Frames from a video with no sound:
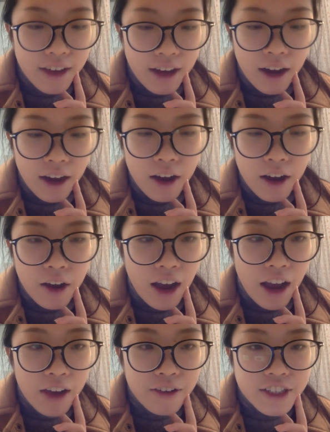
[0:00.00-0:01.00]

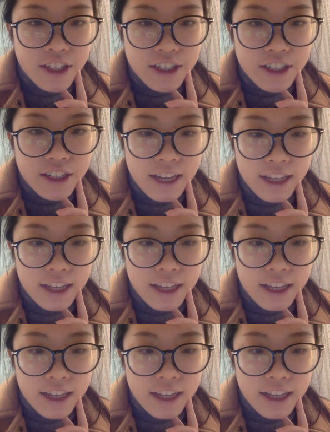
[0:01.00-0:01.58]
I will share that